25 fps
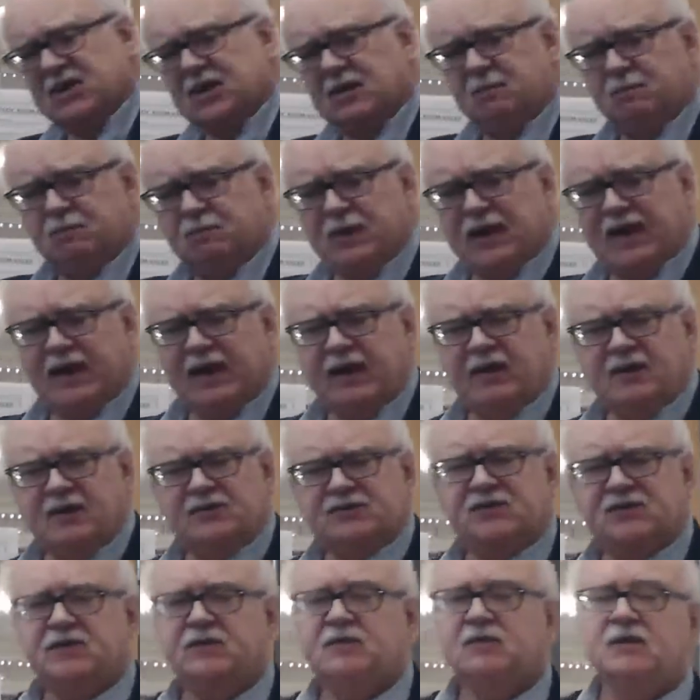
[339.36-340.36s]
bags
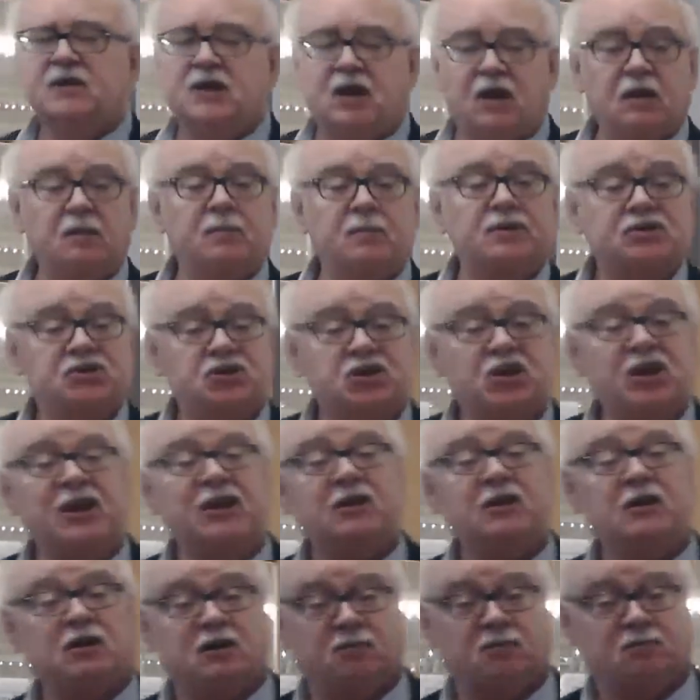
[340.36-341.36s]
in the garbage can
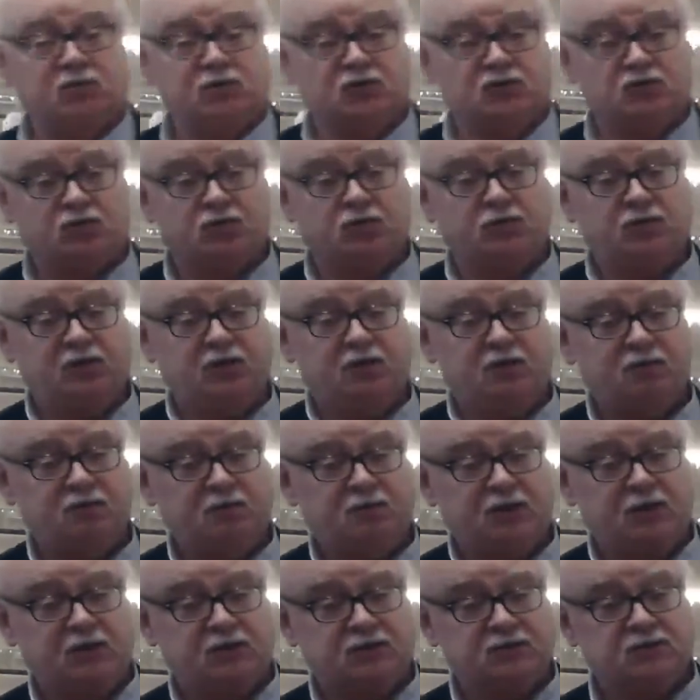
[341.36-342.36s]
are petroleum
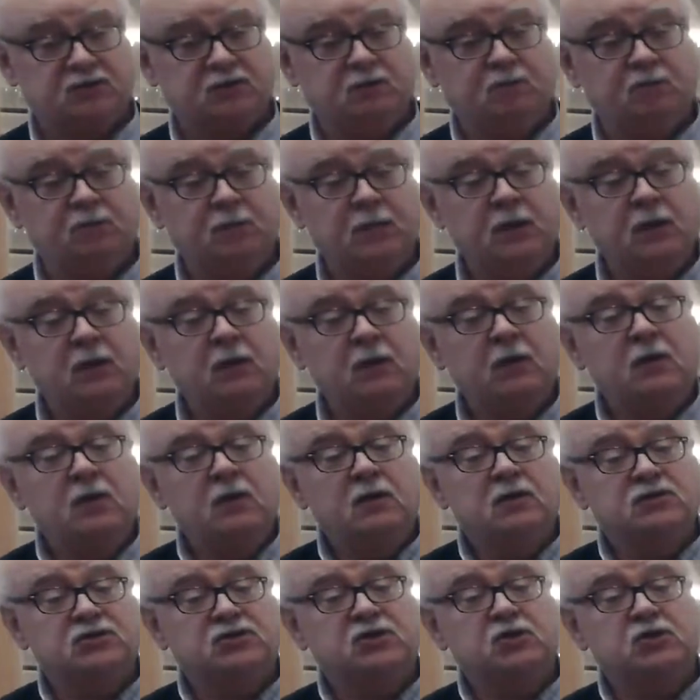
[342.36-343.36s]
based.
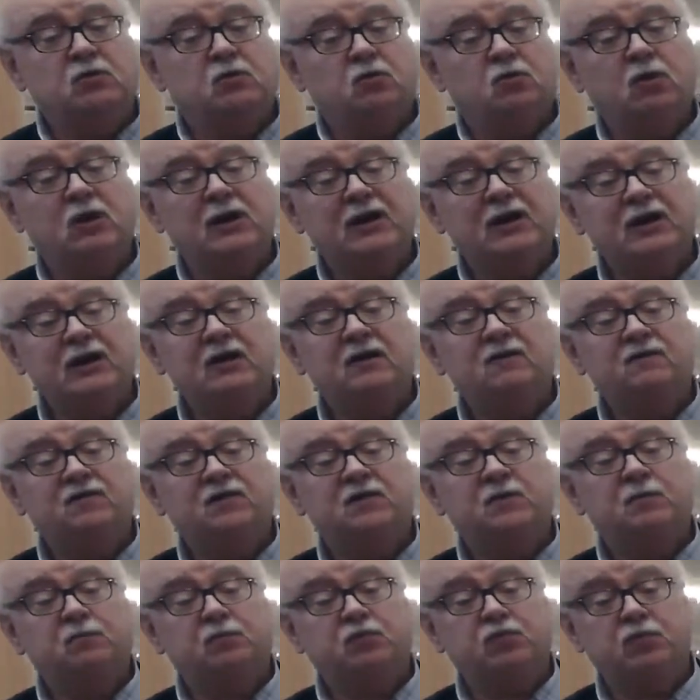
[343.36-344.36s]
So what if the
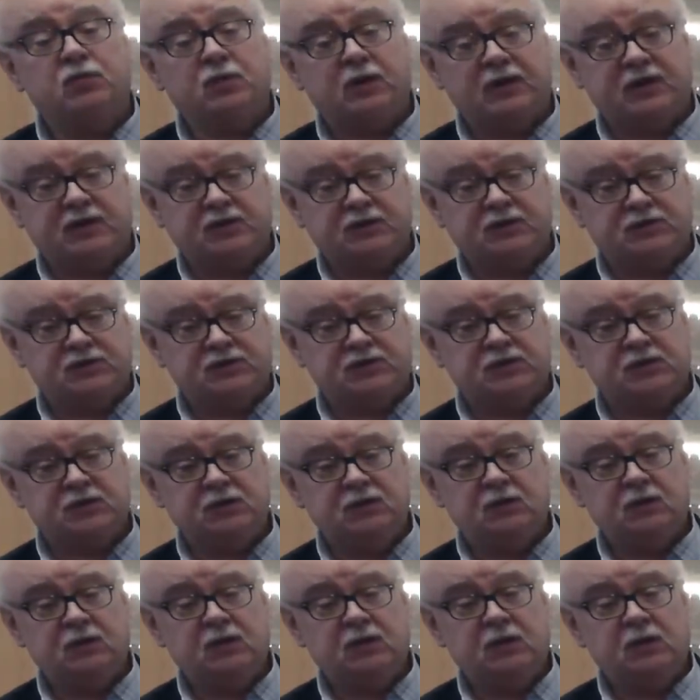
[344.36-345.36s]
price
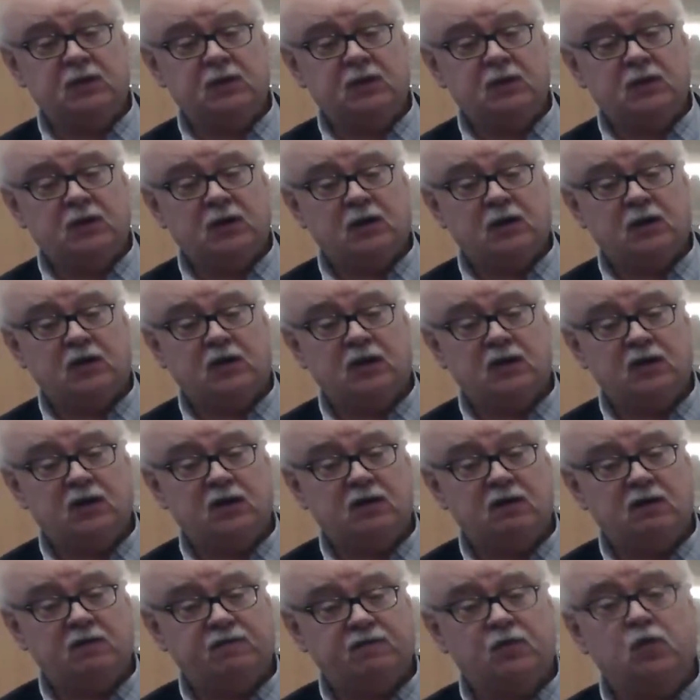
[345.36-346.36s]

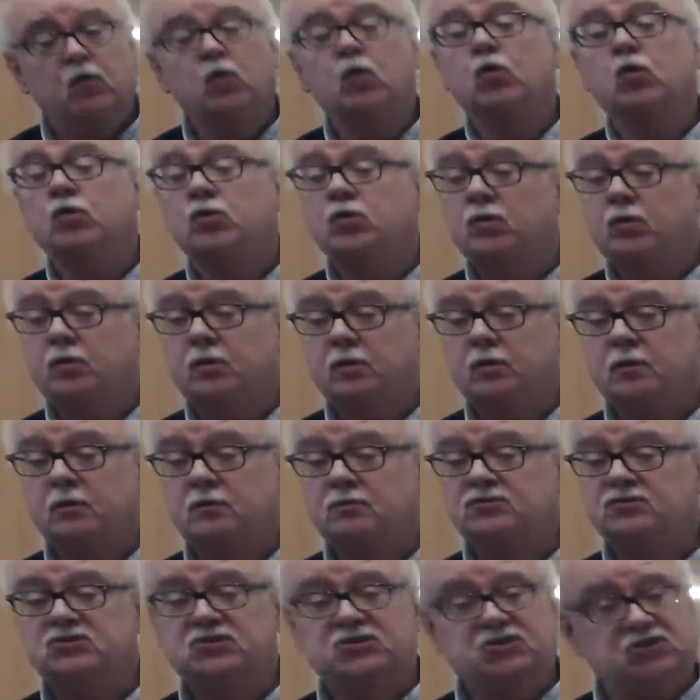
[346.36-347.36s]
of crude
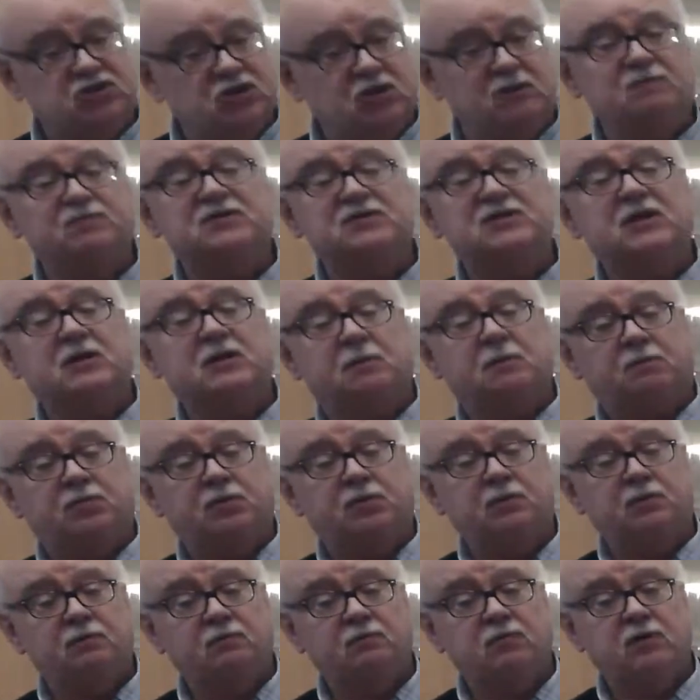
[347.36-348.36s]
oil jumps up?
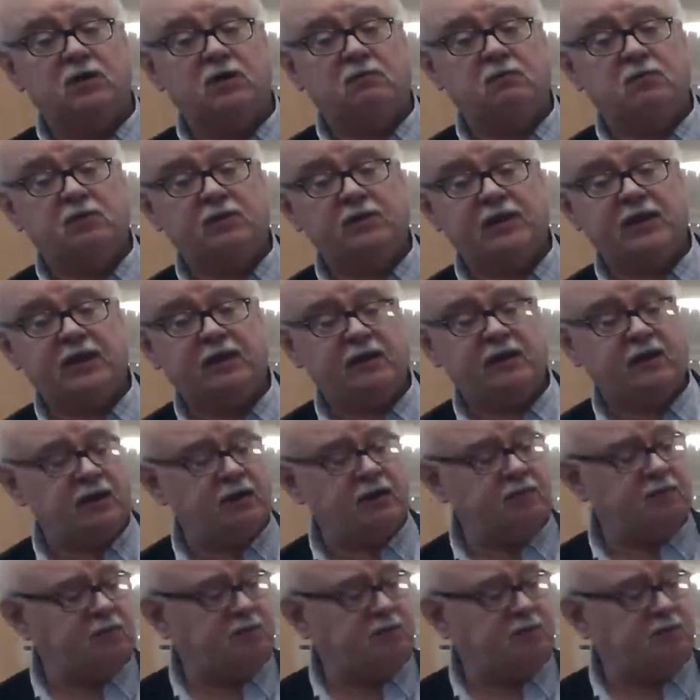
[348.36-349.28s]
What will that happen?